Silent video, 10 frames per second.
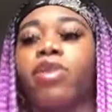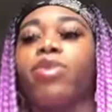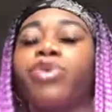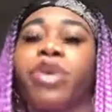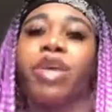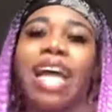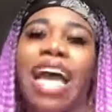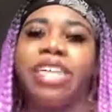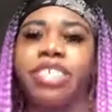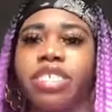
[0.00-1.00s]
great
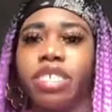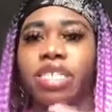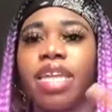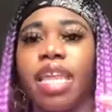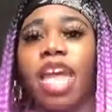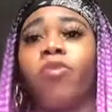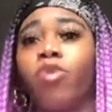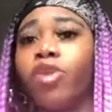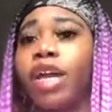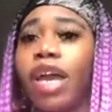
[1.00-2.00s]
hygiene, like they have
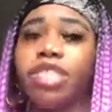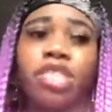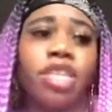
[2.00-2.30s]
poor hygiene,